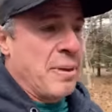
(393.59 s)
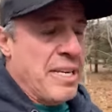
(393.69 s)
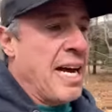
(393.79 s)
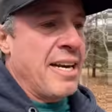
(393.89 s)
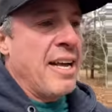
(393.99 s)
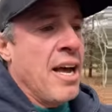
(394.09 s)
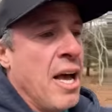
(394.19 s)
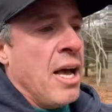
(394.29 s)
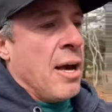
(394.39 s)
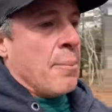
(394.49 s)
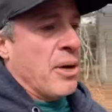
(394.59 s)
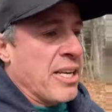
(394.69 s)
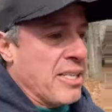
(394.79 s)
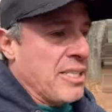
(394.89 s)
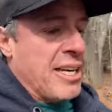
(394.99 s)
but not
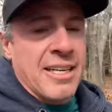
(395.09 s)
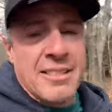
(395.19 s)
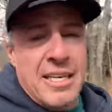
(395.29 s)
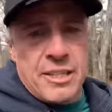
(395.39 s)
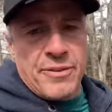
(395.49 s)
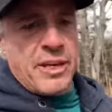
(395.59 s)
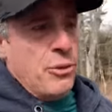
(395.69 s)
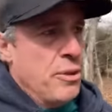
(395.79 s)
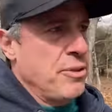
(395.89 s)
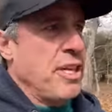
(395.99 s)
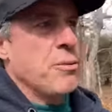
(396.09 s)
putting it into context figuratively.